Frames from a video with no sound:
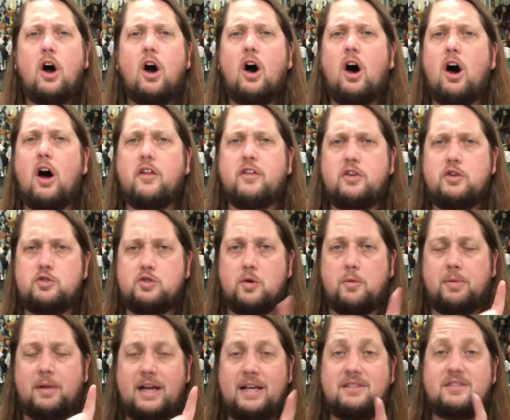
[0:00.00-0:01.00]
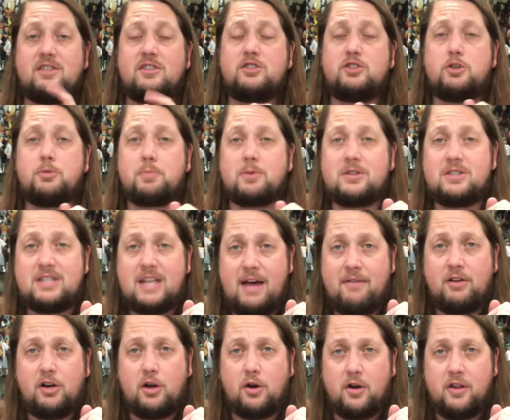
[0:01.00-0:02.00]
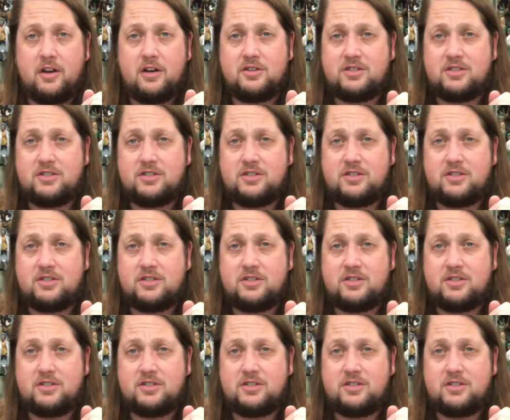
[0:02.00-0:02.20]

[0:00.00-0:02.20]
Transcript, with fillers: All the usual places. Super seven, go to their